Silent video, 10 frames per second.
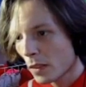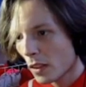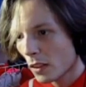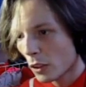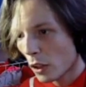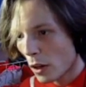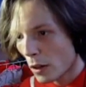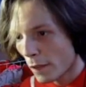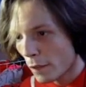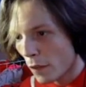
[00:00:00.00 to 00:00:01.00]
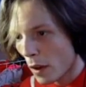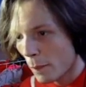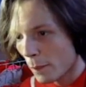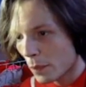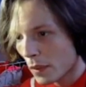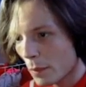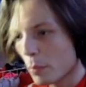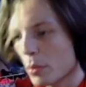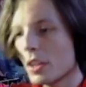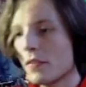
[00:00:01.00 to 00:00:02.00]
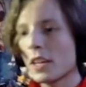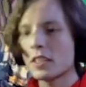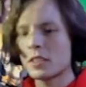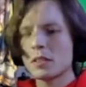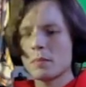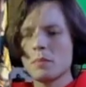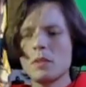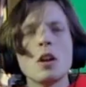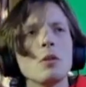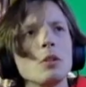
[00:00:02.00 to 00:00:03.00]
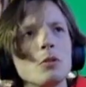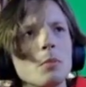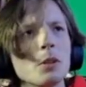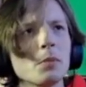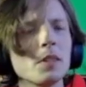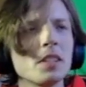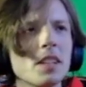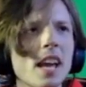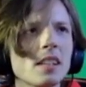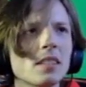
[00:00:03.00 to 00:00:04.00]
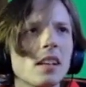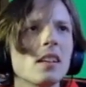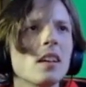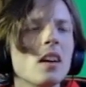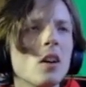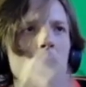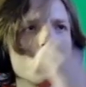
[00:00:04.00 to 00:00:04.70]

learn from previous you know YouTubers' mistakes and we